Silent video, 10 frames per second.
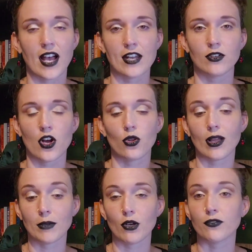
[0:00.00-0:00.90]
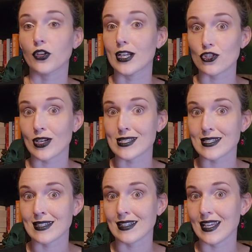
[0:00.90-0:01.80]
I don't know, let me know if you're
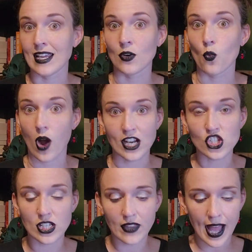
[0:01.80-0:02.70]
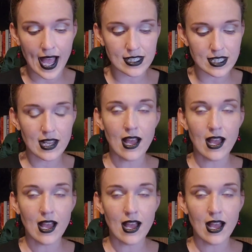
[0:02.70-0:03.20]
interested in watching that.